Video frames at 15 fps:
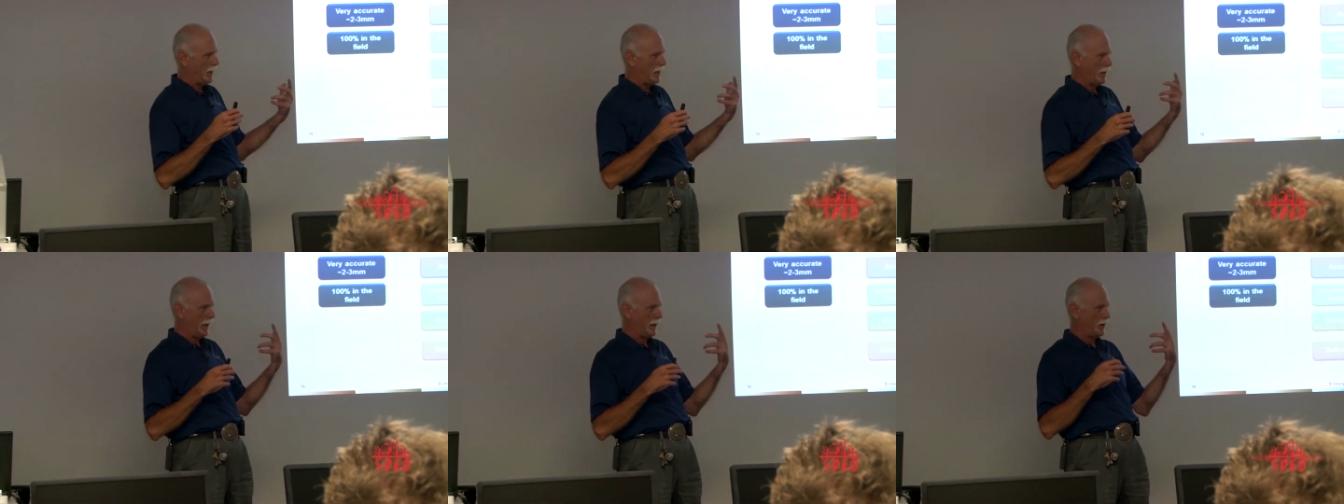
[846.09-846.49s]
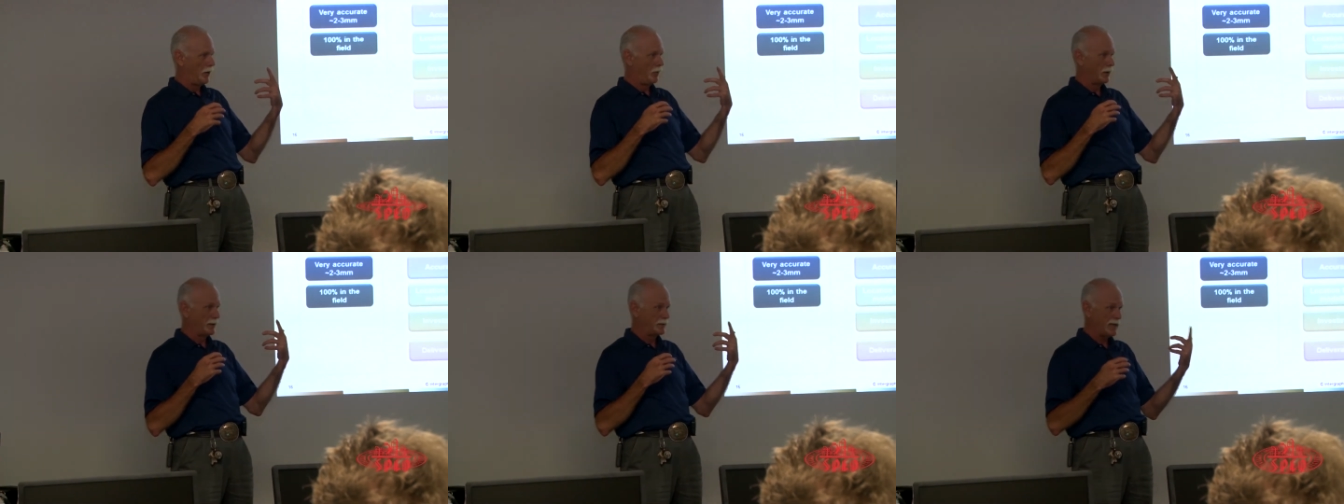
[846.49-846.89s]
I know
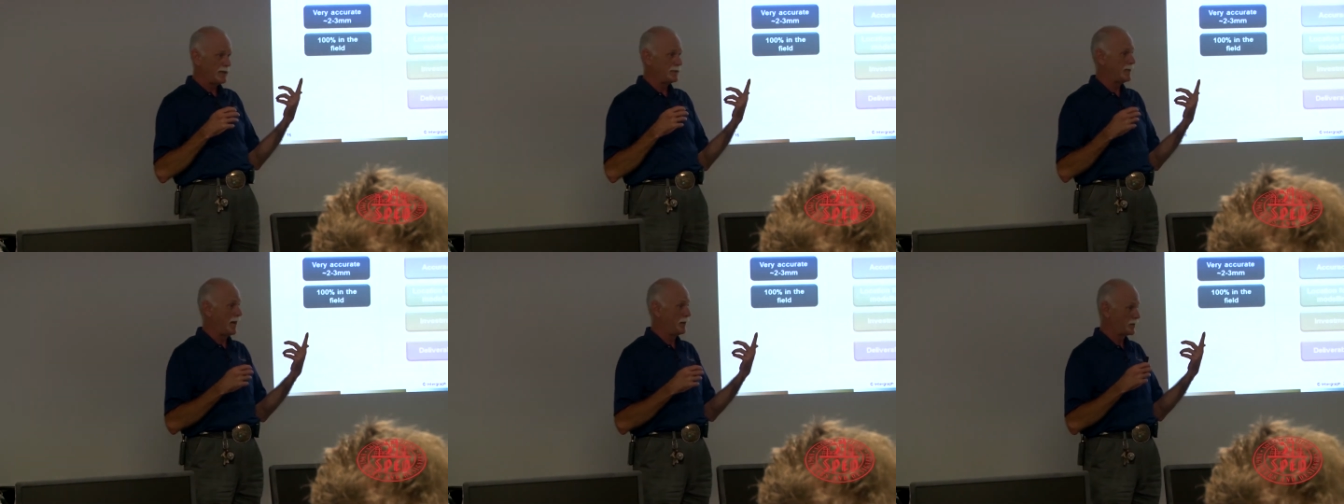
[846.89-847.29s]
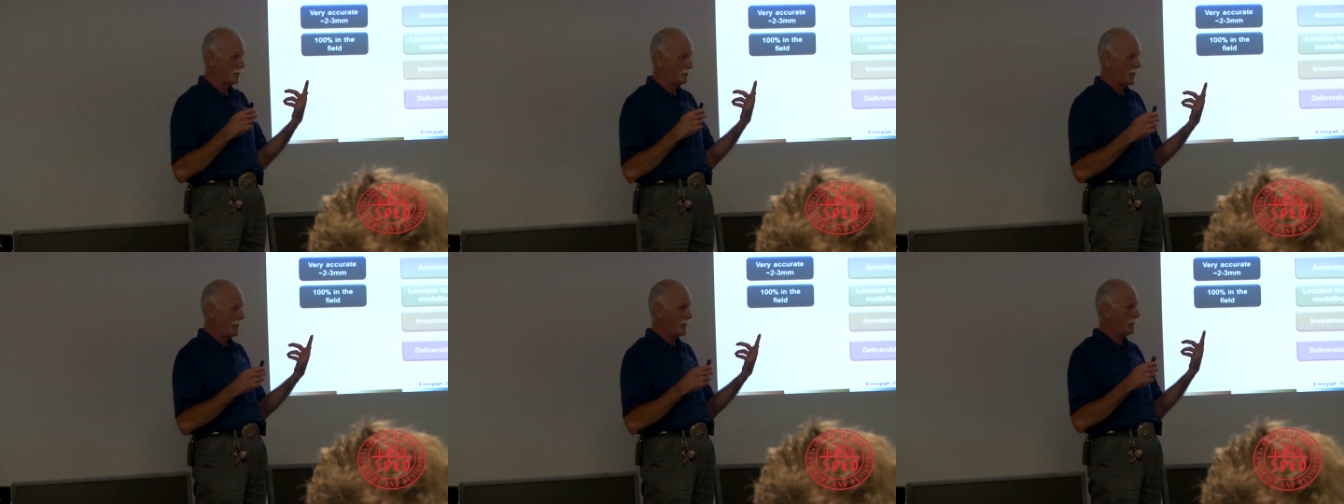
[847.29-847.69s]
what they tout to
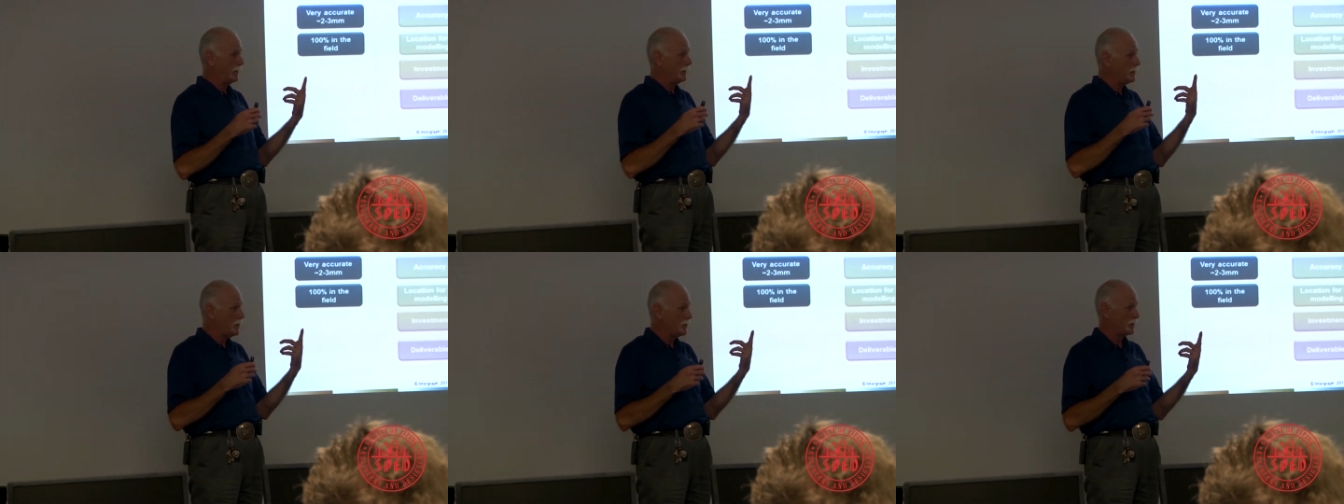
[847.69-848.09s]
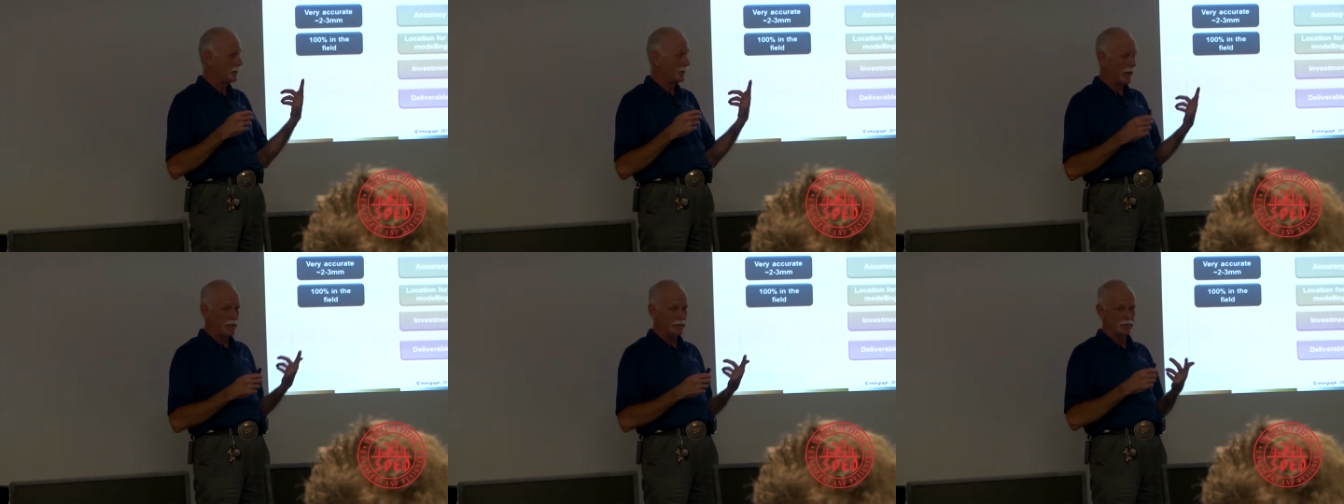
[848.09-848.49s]
me in
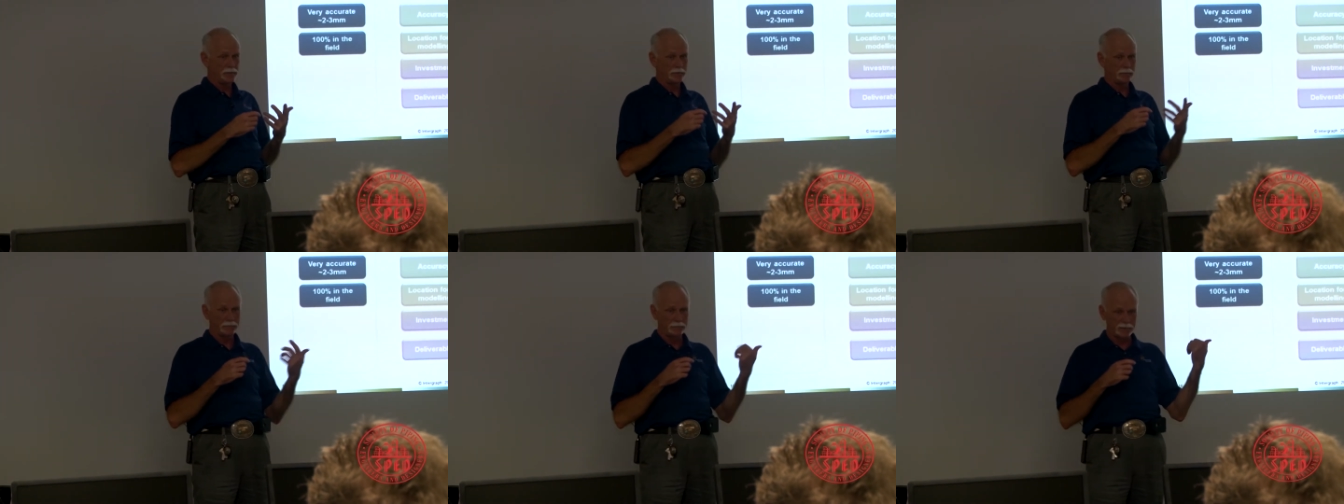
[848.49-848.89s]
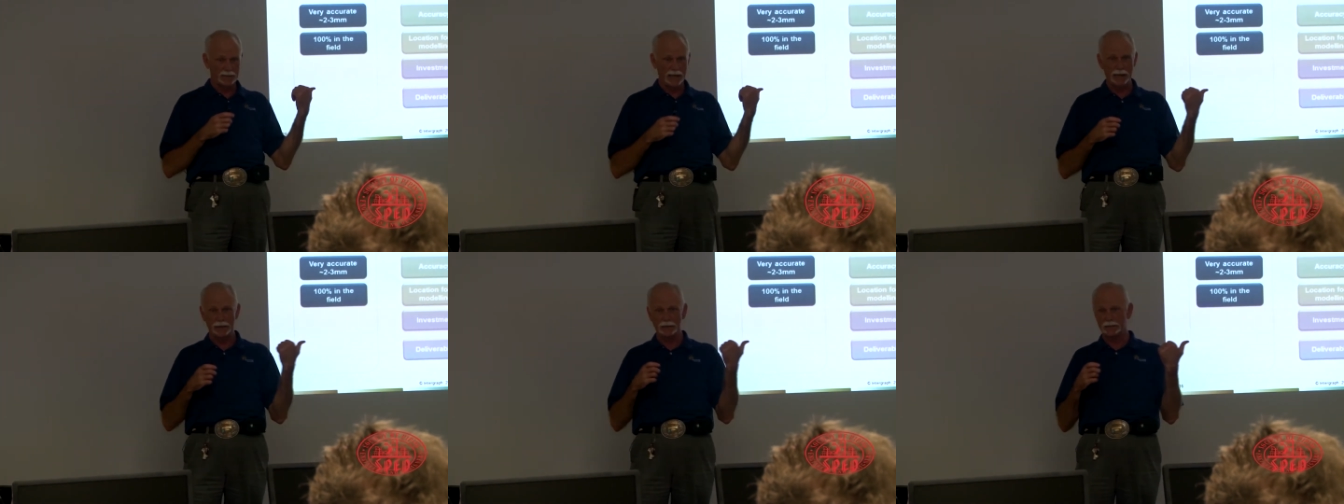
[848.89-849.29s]
using laser
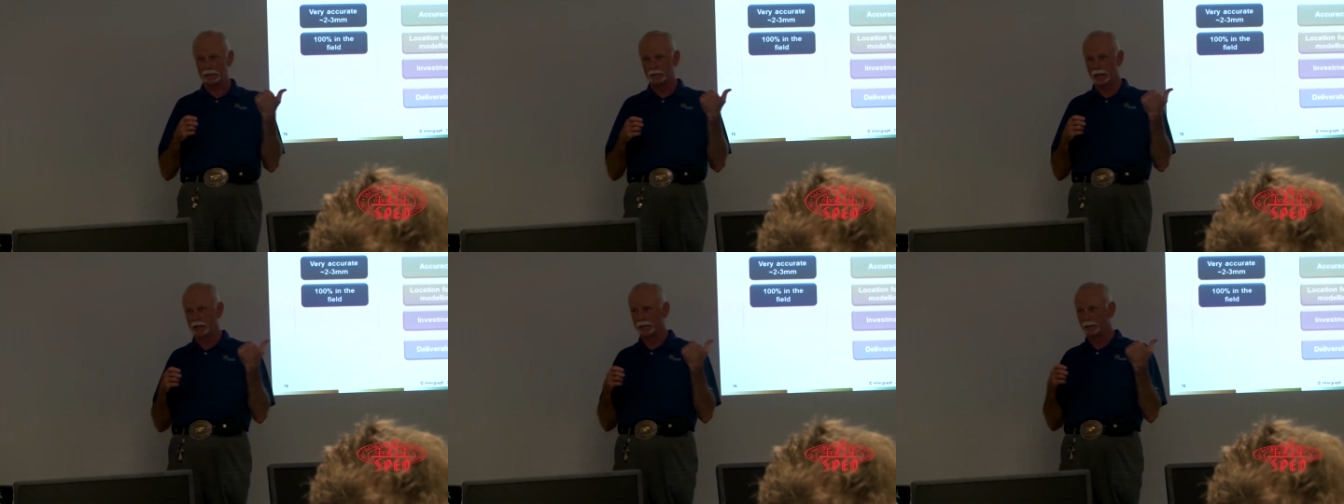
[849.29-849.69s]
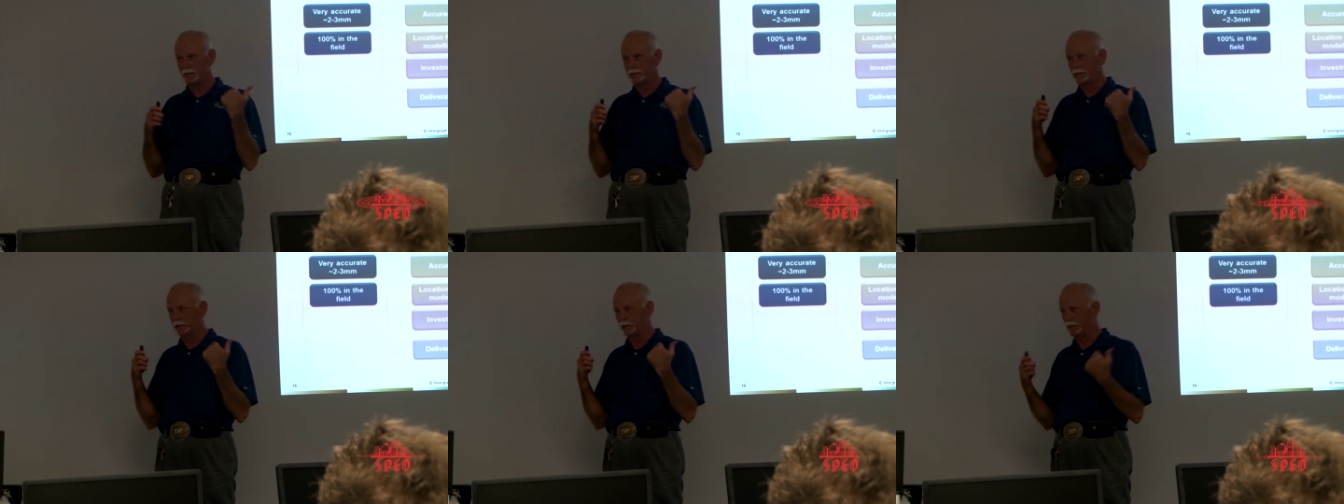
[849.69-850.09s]
scanning
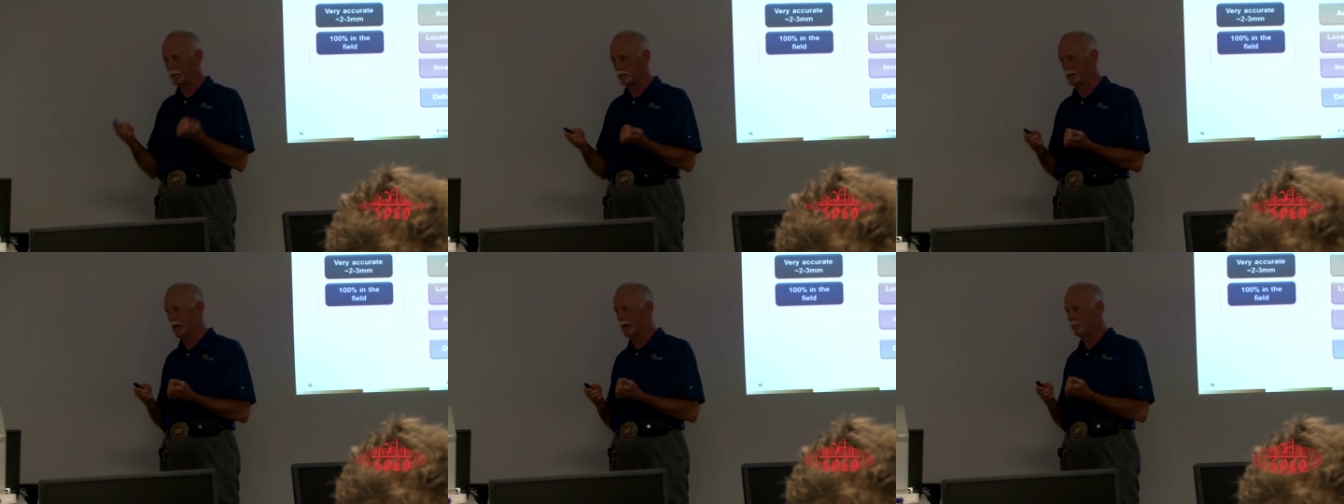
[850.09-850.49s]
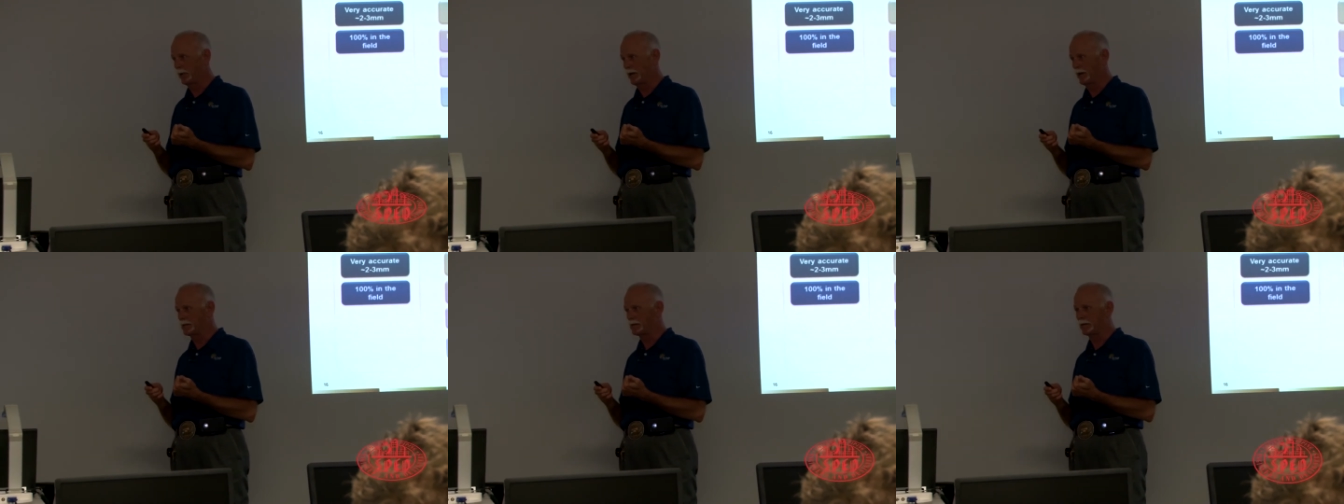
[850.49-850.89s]
technology in the design
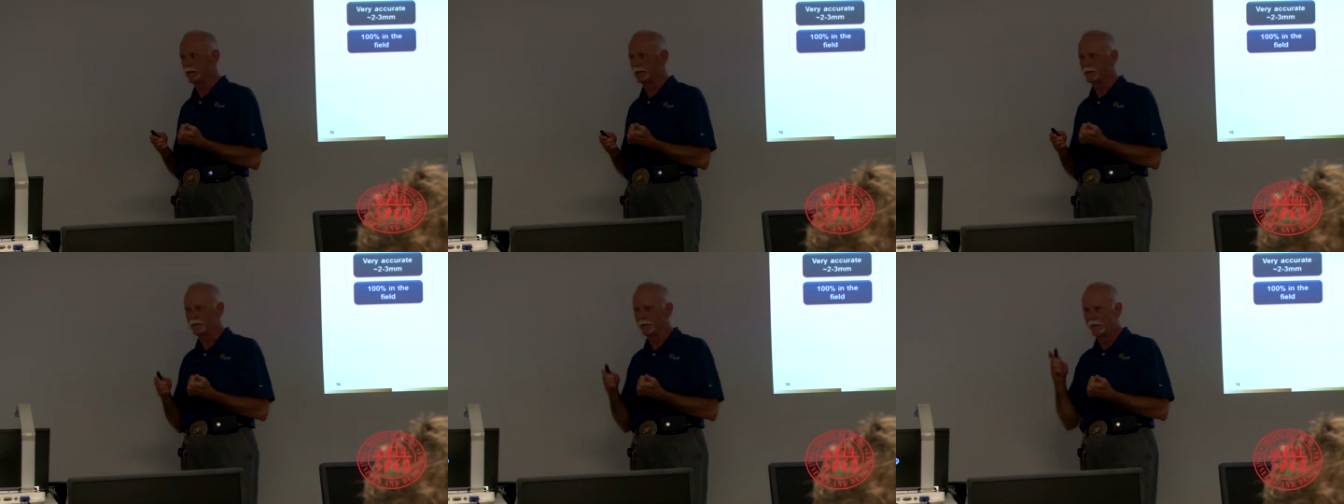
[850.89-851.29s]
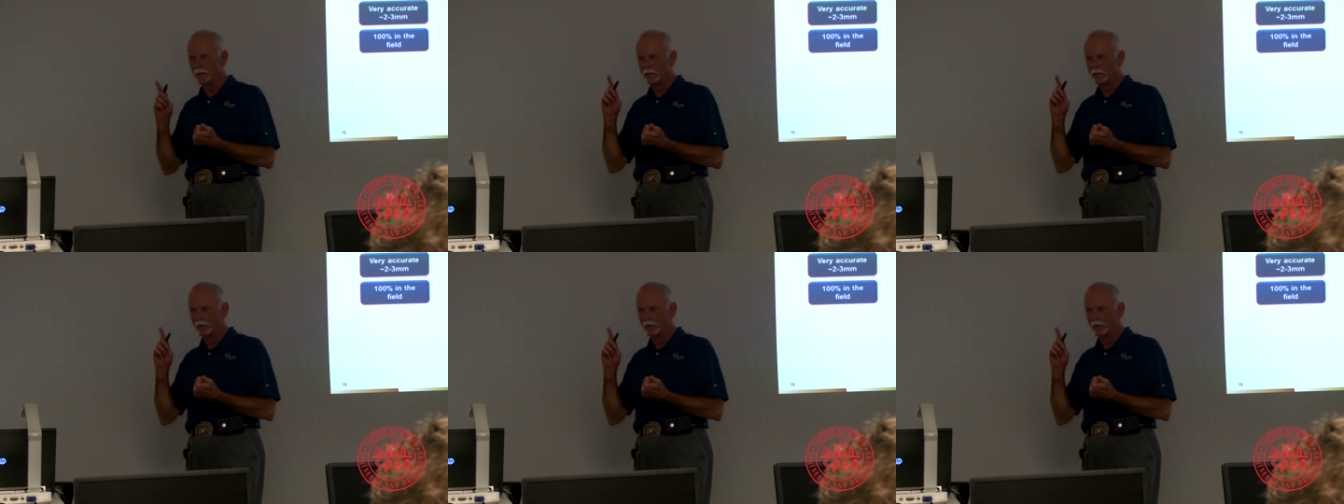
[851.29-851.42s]
process.